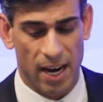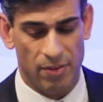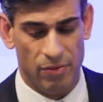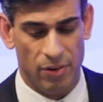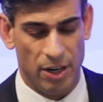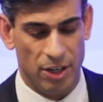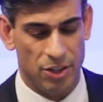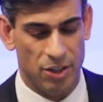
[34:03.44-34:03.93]

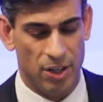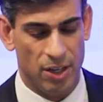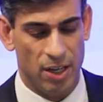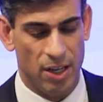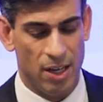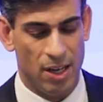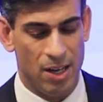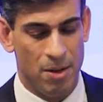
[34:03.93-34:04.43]
average,
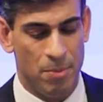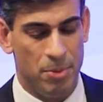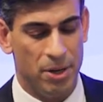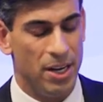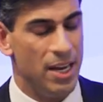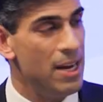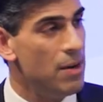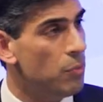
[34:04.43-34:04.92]

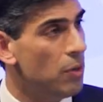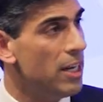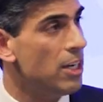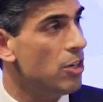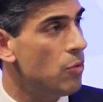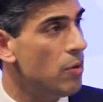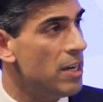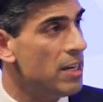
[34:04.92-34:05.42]
but it will
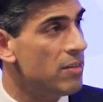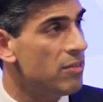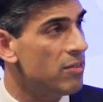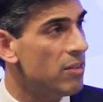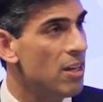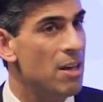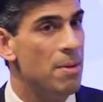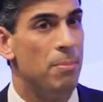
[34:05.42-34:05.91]

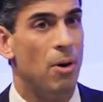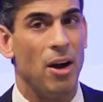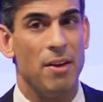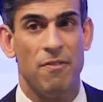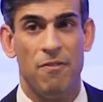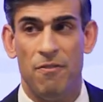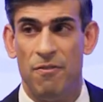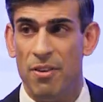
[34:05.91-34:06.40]
increase
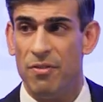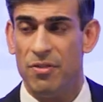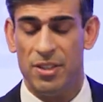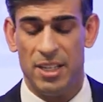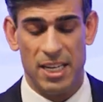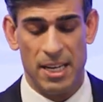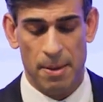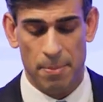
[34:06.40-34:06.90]
by
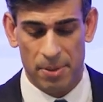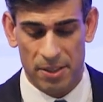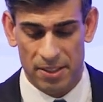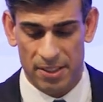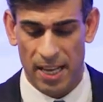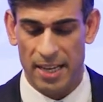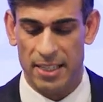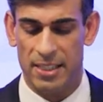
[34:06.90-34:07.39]

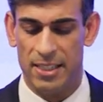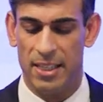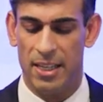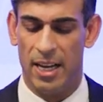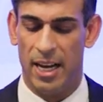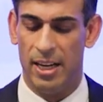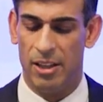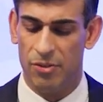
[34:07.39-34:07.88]
50%
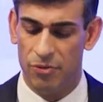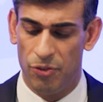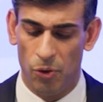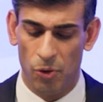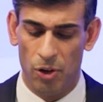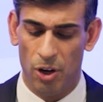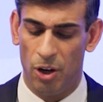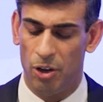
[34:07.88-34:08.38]
and is
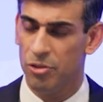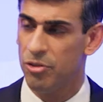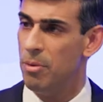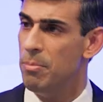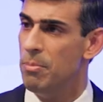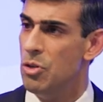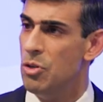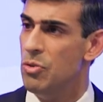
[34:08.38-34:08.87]
forecast
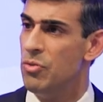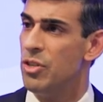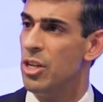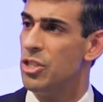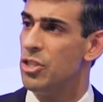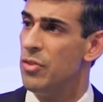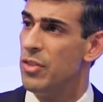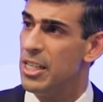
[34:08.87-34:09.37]
to move
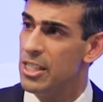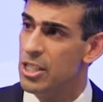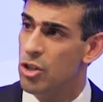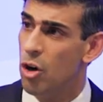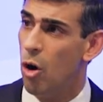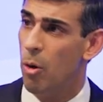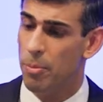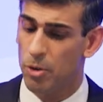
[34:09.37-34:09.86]
to the
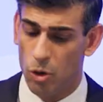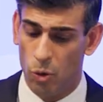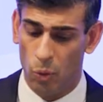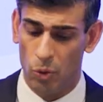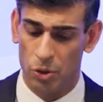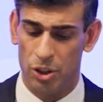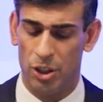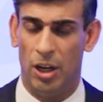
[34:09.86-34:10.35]
top
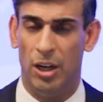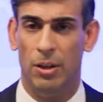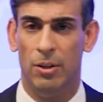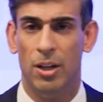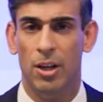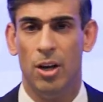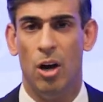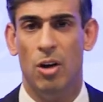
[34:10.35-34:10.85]

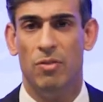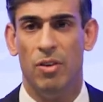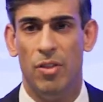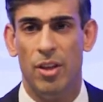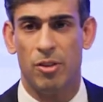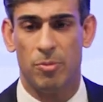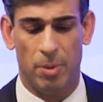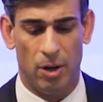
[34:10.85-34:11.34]
quartile over
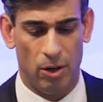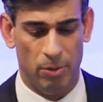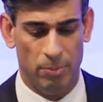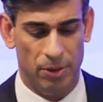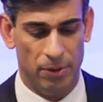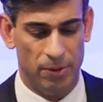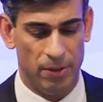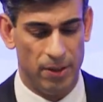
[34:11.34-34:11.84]
this
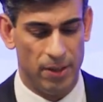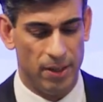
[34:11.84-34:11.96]
parliament.